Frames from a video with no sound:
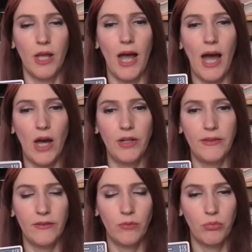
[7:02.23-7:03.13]
How did
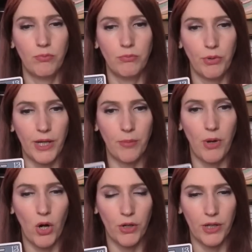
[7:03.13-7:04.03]
this break
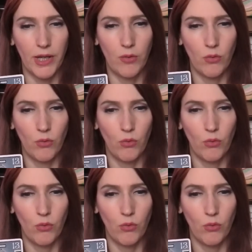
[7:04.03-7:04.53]
apart and